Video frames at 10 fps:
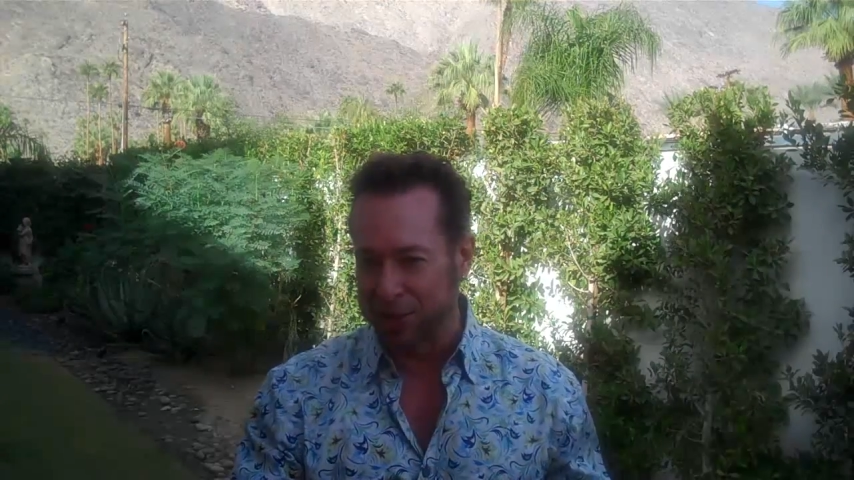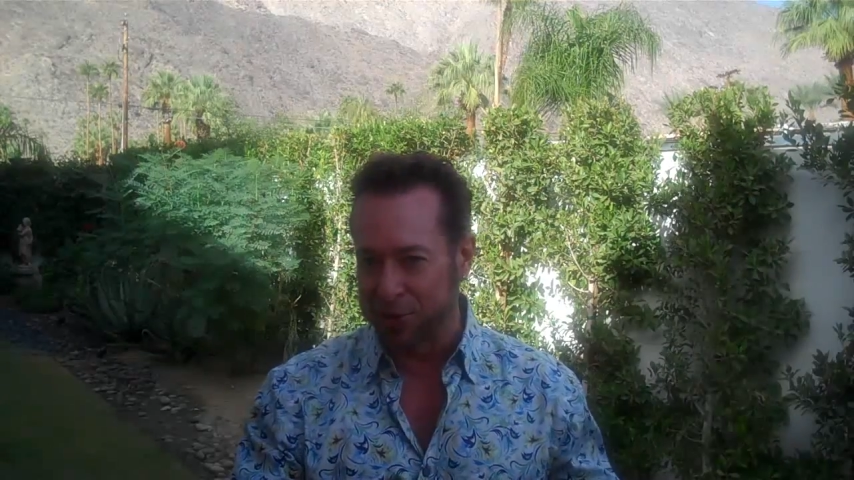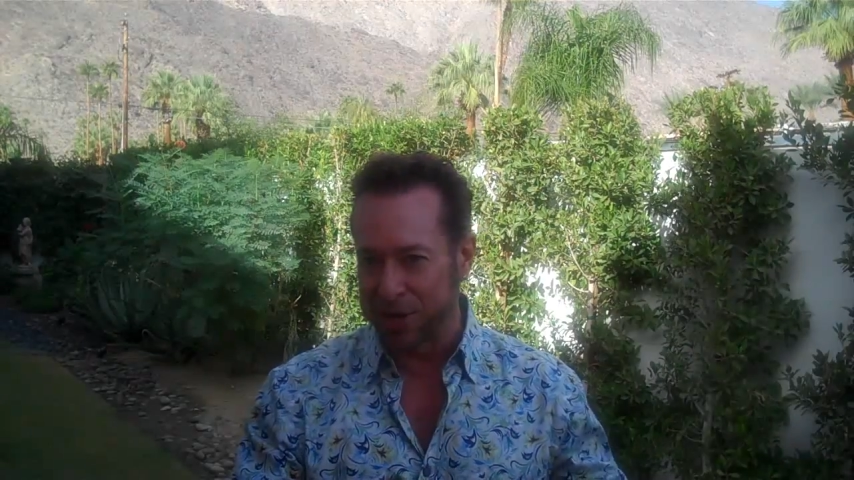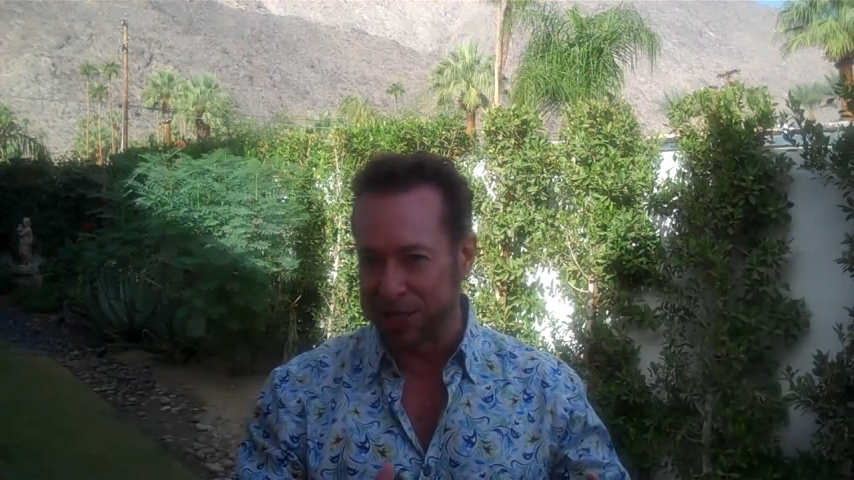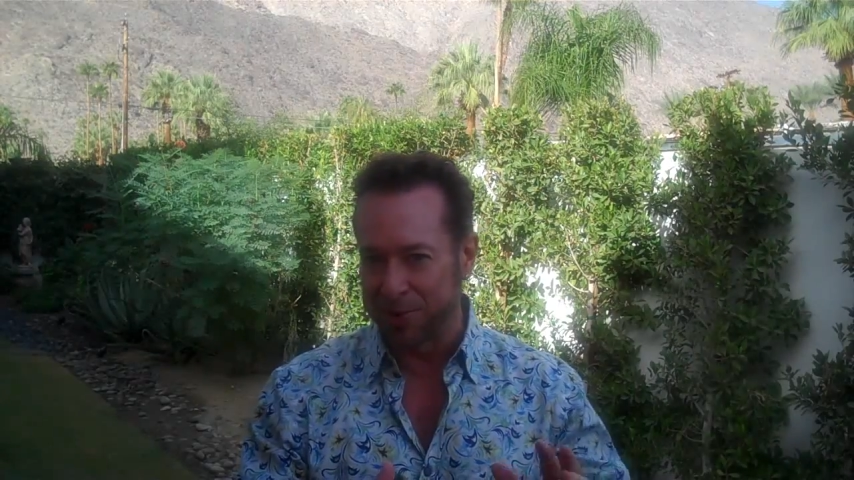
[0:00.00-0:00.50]

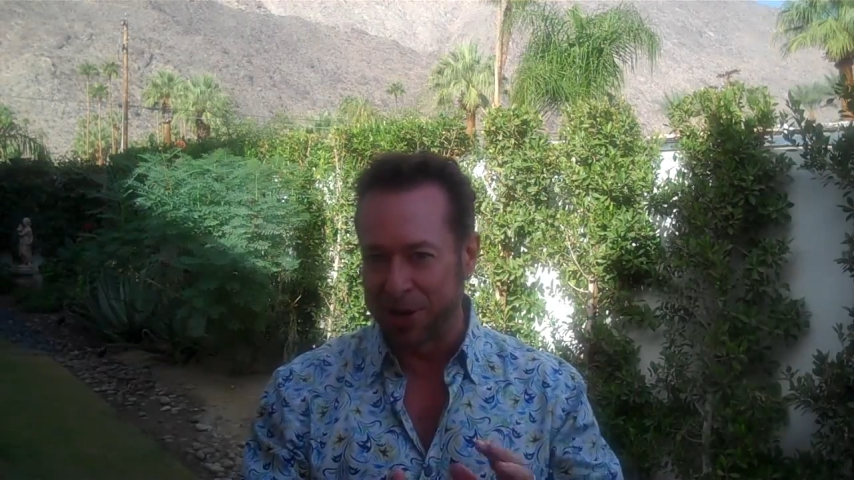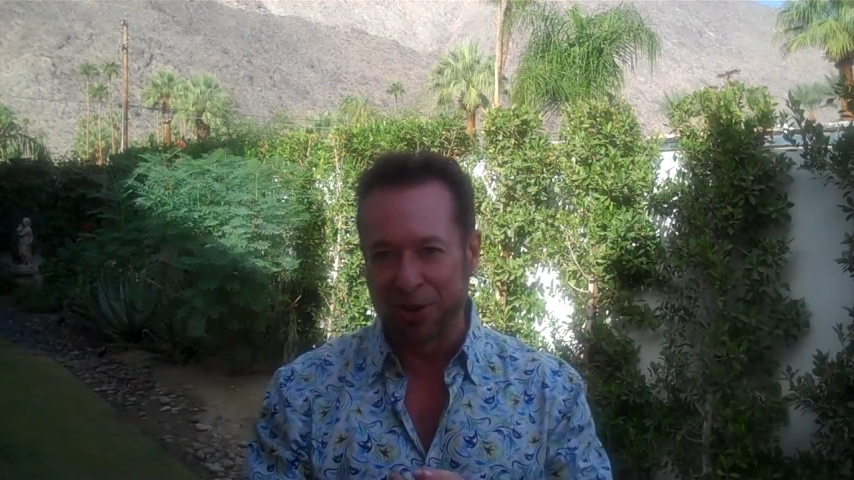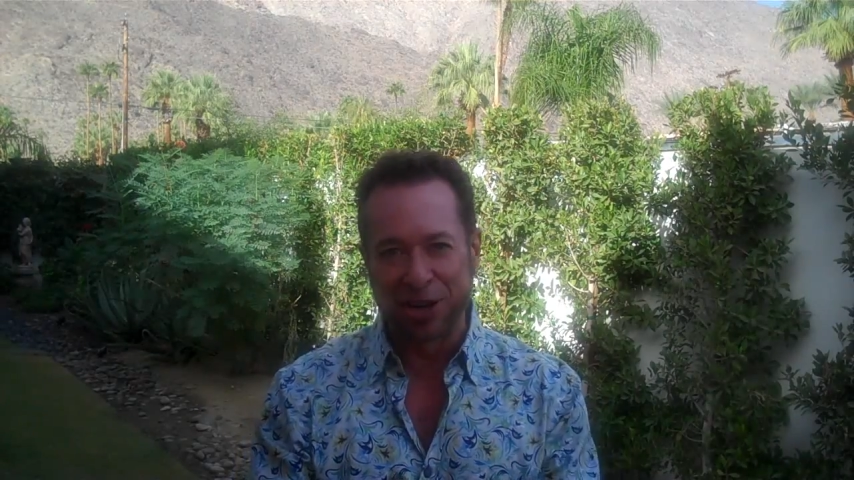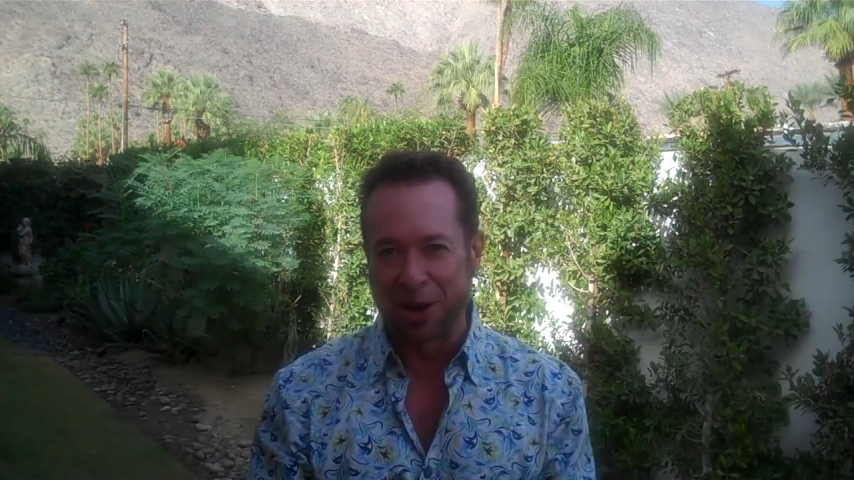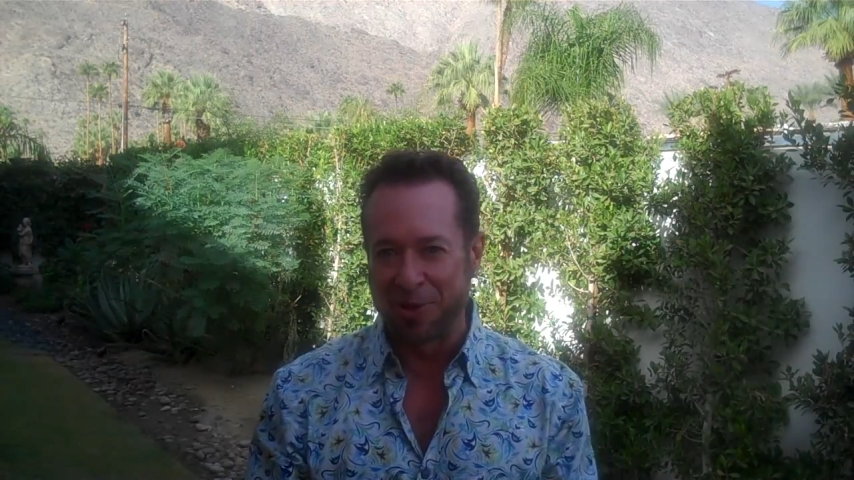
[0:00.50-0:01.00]
streets when you're
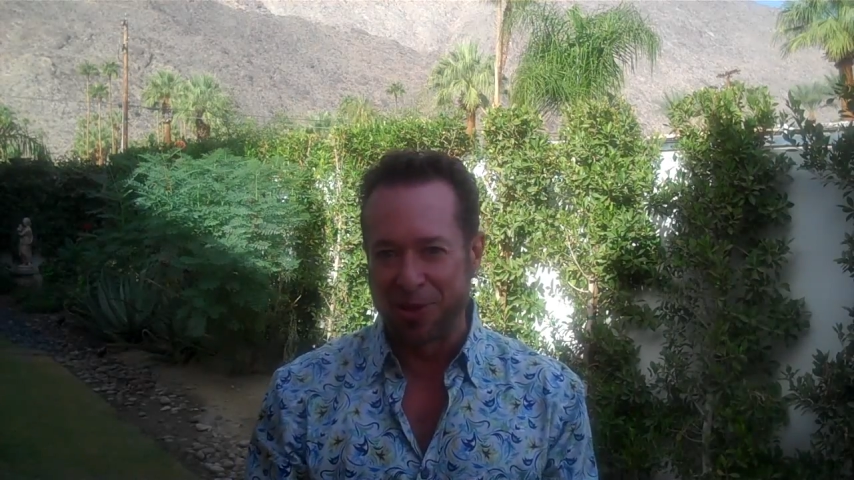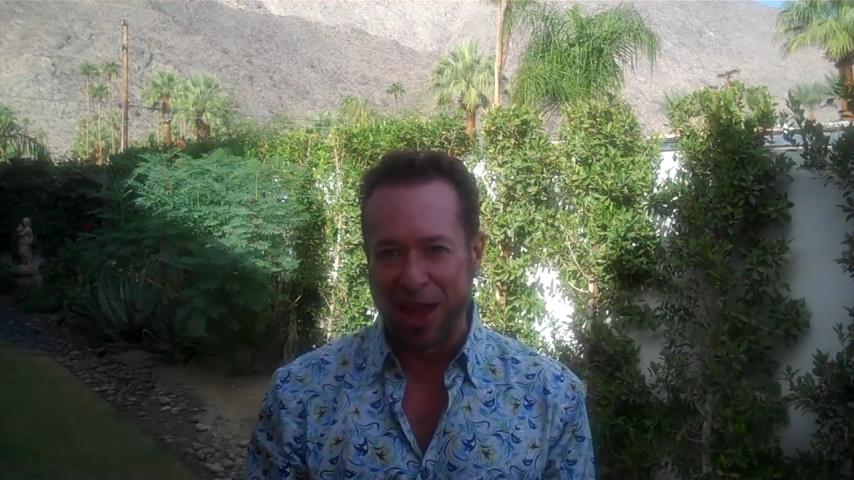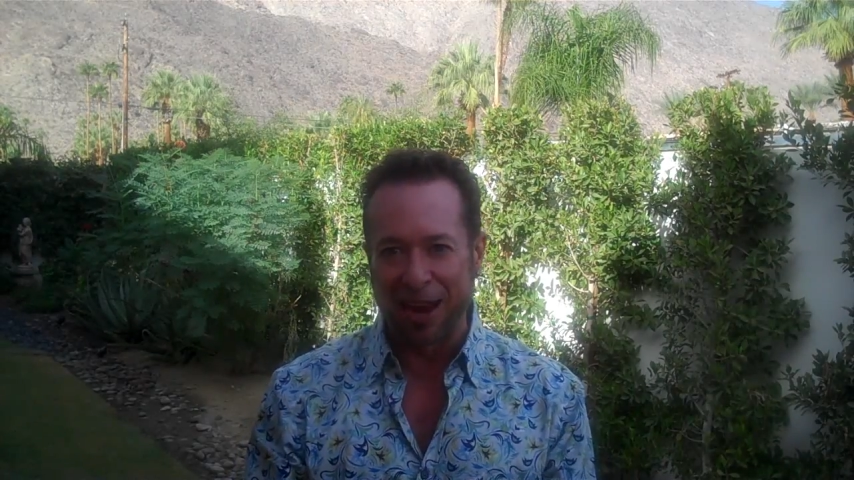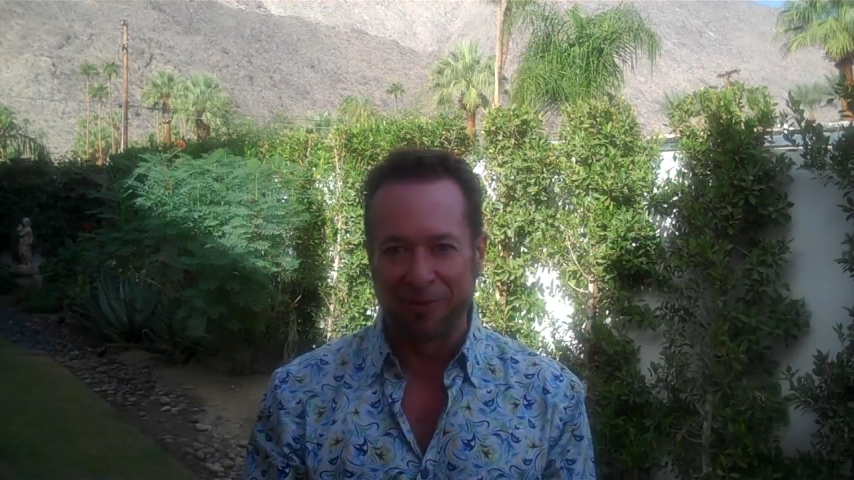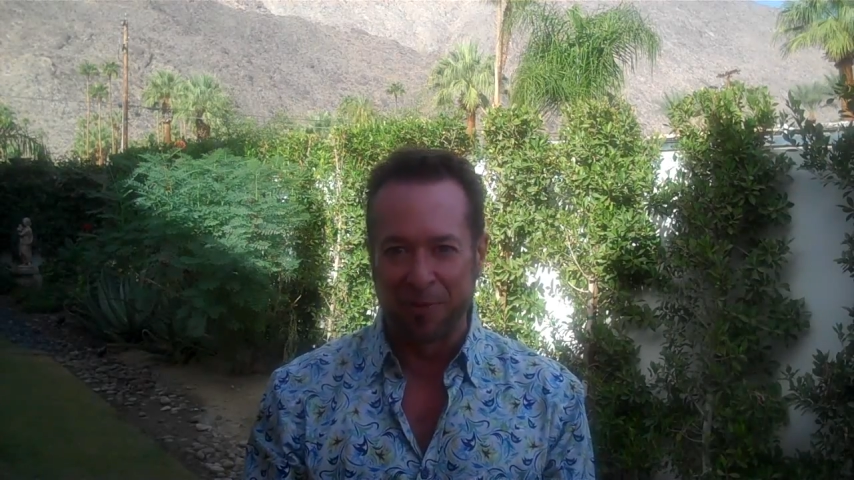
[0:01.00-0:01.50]
done with
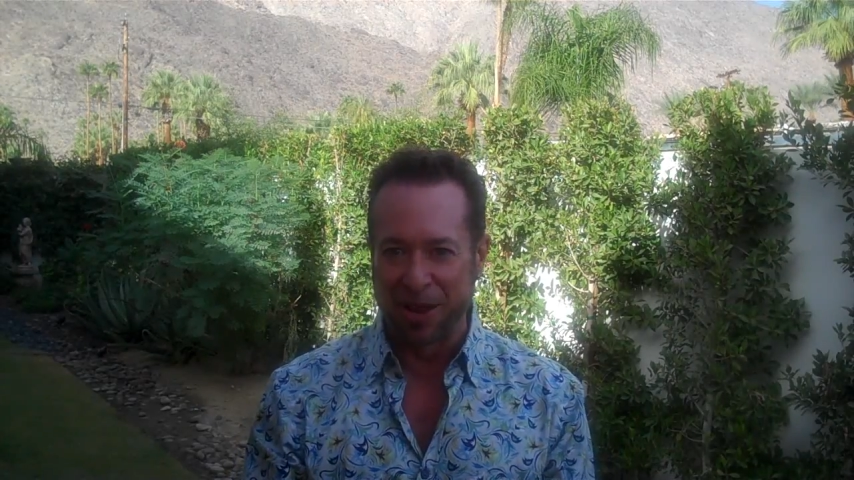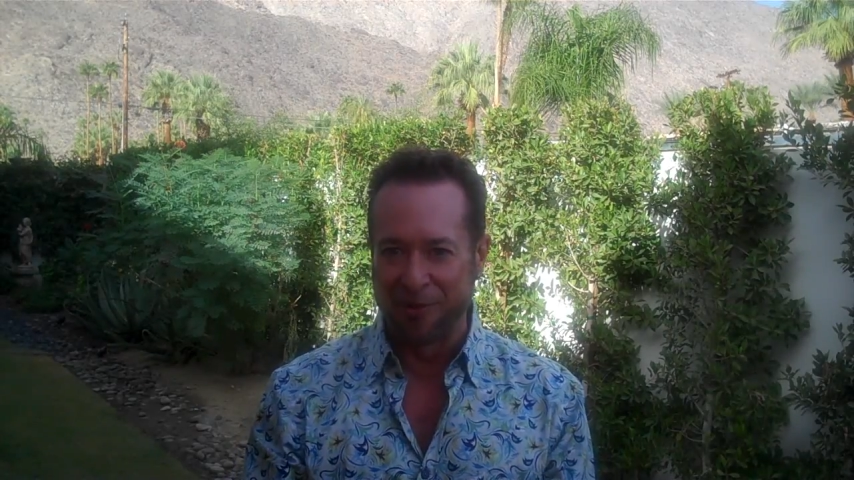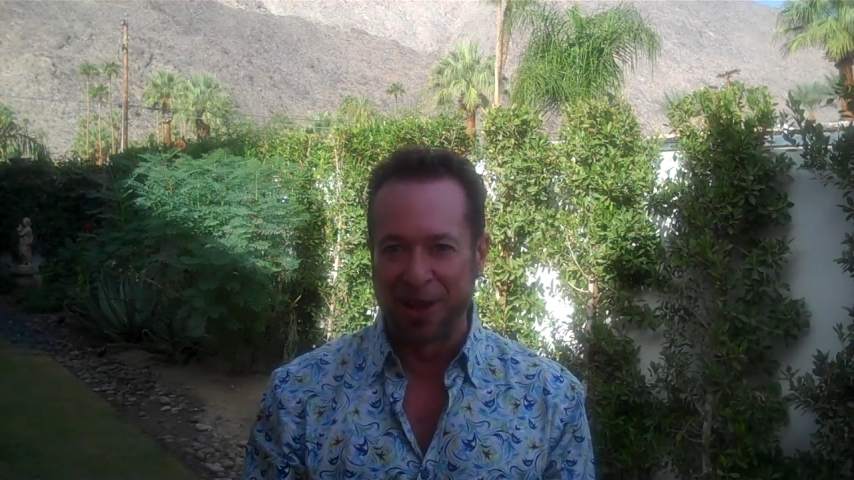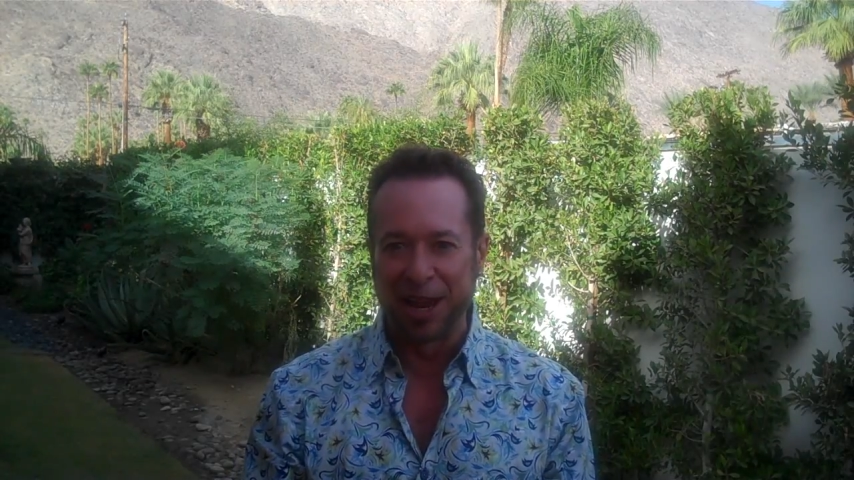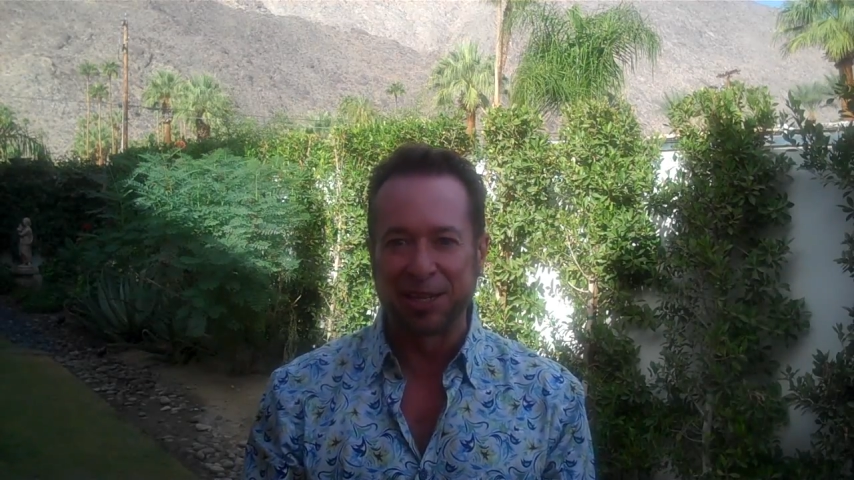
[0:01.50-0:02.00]
that
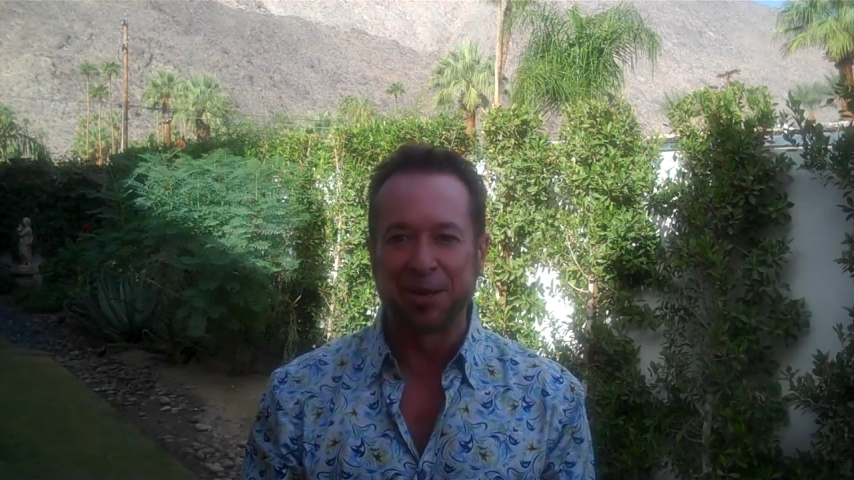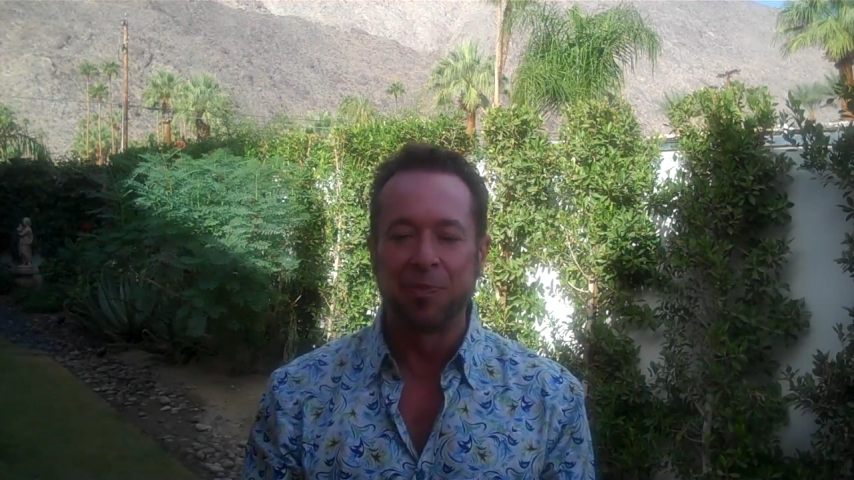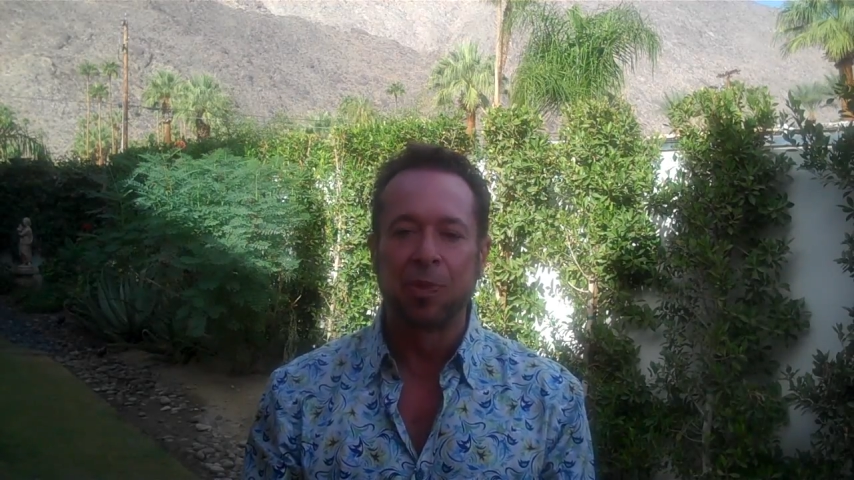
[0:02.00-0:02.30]
event.